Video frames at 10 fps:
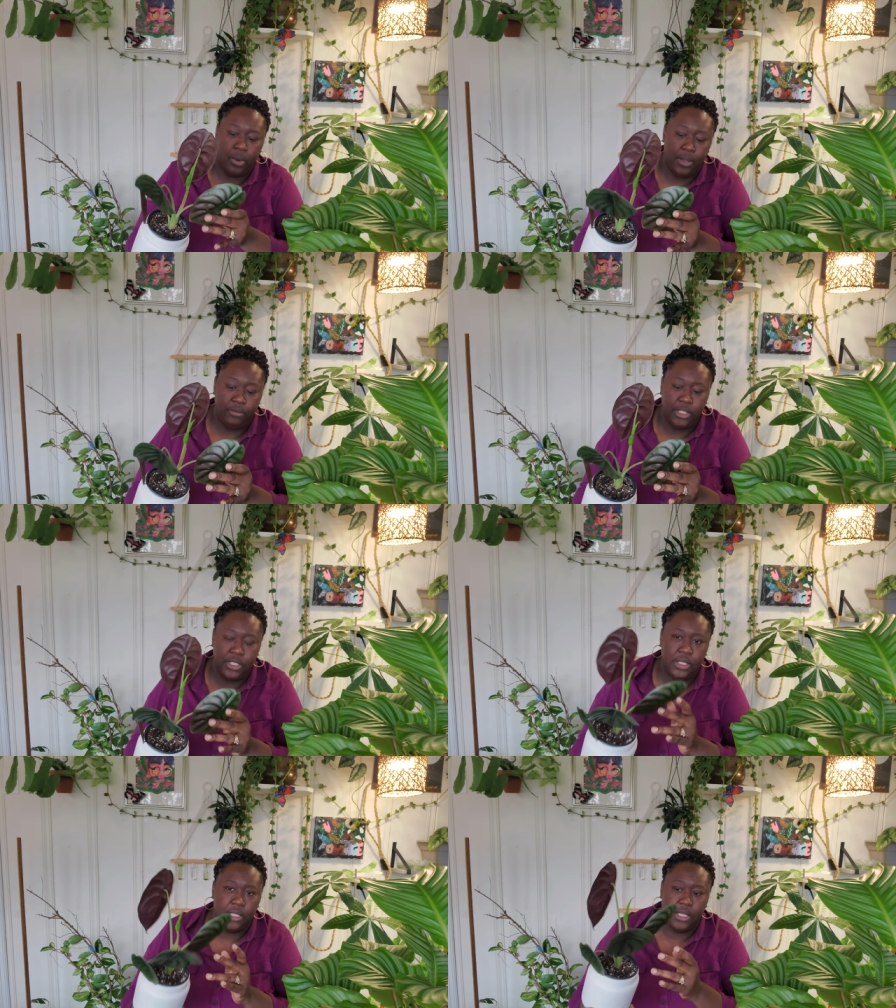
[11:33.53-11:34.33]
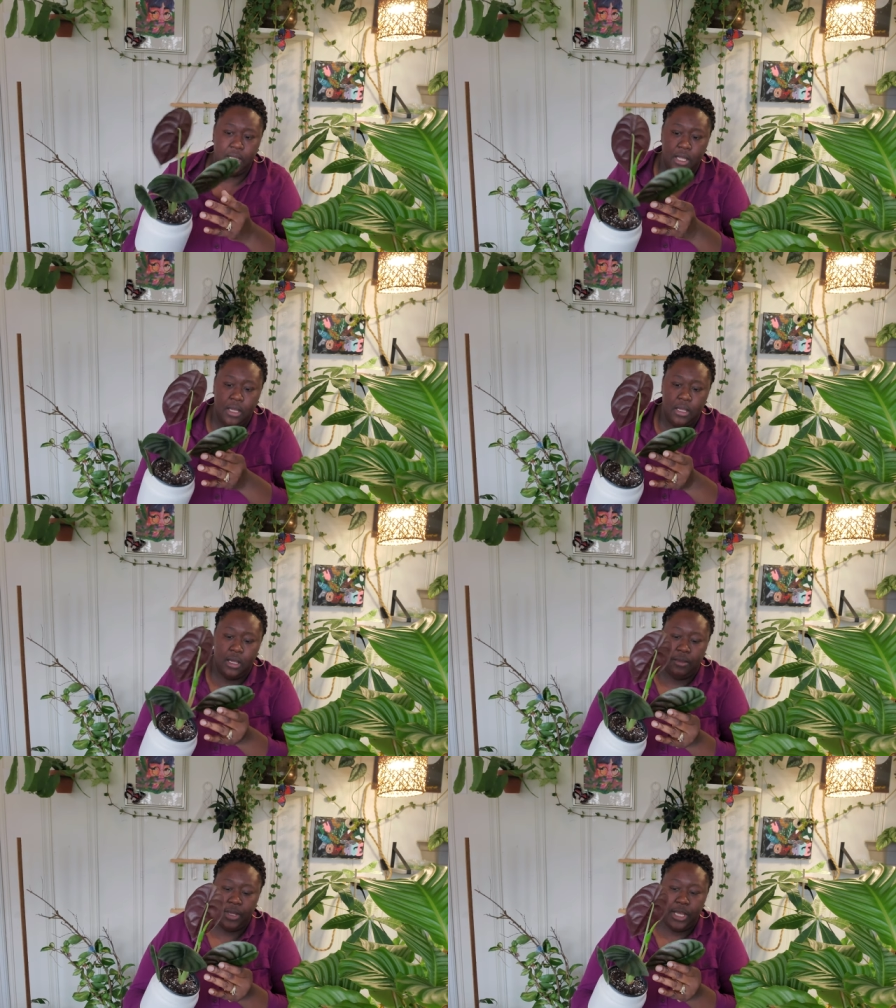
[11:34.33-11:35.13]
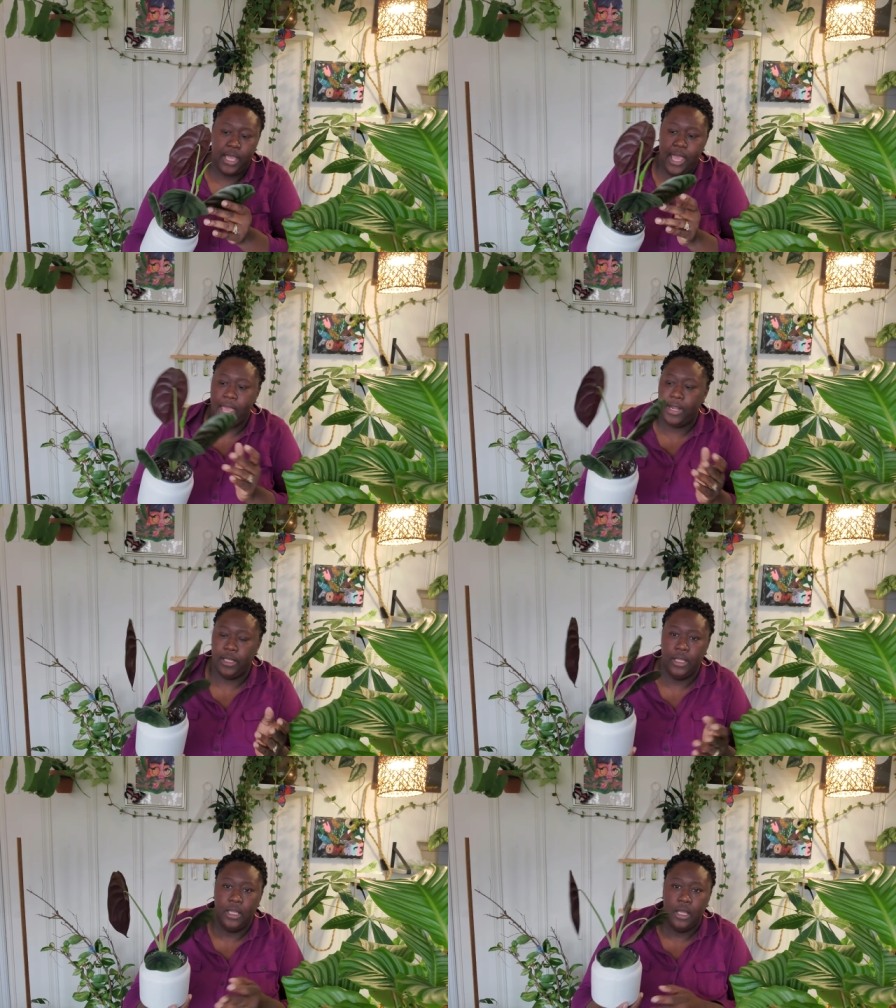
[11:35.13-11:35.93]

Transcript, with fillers: quite recently are uh, being added.